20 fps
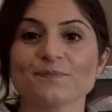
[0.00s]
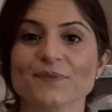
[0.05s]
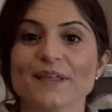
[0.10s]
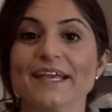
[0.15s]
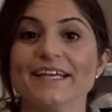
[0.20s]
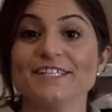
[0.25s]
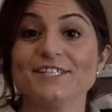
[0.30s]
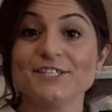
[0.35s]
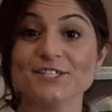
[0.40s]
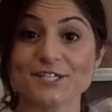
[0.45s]

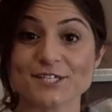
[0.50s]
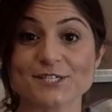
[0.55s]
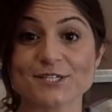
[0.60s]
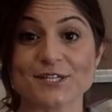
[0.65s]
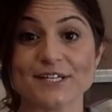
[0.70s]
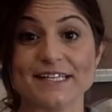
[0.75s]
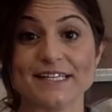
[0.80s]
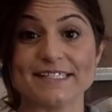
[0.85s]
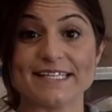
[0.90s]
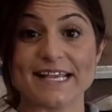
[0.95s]
It's just
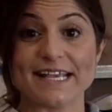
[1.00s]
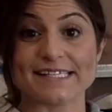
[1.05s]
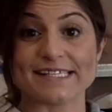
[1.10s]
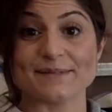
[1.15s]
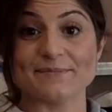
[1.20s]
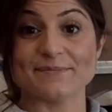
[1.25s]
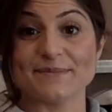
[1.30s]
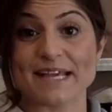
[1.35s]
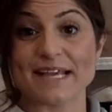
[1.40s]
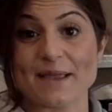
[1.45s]
going to take
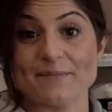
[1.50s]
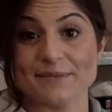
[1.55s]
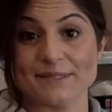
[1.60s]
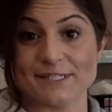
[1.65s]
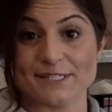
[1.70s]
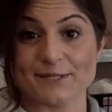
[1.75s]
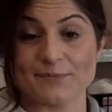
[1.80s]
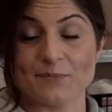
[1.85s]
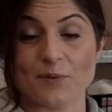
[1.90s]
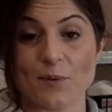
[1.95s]
some time and
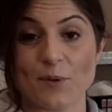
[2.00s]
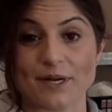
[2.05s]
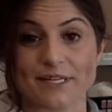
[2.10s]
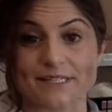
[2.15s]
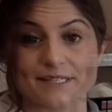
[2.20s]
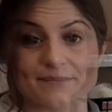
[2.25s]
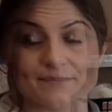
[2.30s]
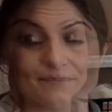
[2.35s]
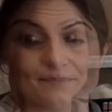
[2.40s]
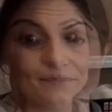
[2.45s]
support.
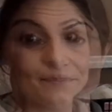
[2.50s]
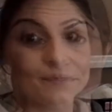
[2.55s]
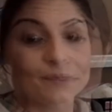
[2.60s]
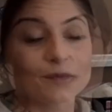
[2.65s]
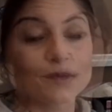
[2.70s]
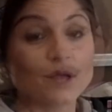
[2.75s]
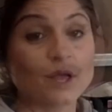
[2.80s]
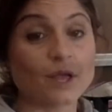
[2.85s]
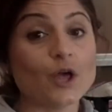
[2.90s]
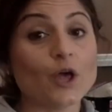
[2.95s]

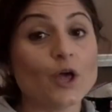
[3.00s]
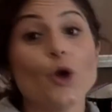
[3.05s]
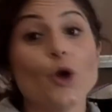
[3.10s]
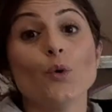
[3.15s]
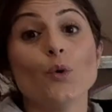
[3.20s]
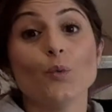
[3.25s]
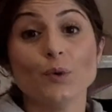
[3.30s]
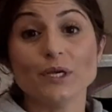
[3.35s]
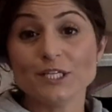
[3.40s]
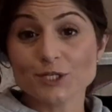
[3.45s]

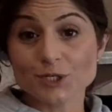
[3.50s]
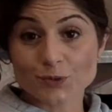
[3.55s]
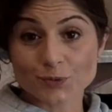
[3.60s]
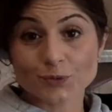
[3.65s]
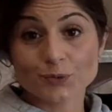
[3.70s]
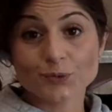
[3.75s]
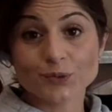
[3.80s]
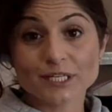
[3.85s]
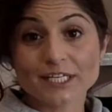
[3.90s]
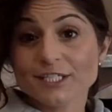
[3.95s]
We
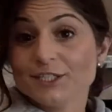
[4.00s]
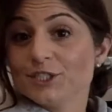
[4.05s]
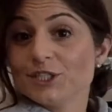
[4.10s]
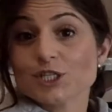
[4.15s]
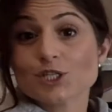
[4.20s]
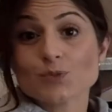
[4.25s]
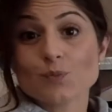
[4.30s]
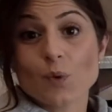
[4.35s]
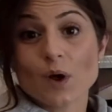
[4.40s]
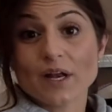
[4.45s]
truly
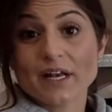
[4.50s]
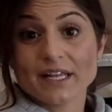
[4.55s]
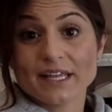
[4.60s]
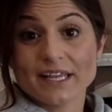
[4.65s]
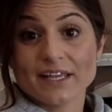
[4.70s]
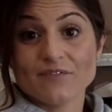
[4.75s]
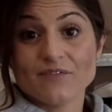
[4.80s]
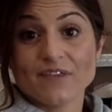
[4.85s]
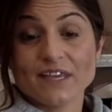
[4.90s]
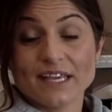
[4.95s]
just want to
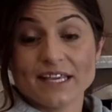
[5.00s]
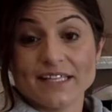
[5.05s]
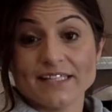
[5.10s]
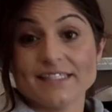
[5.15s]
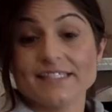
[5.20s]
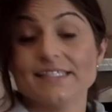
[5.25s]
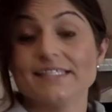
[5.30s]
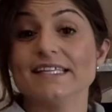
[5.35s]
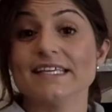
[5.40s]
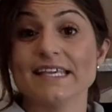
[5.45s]
give
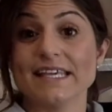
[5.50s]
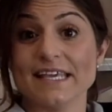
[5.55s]
kids the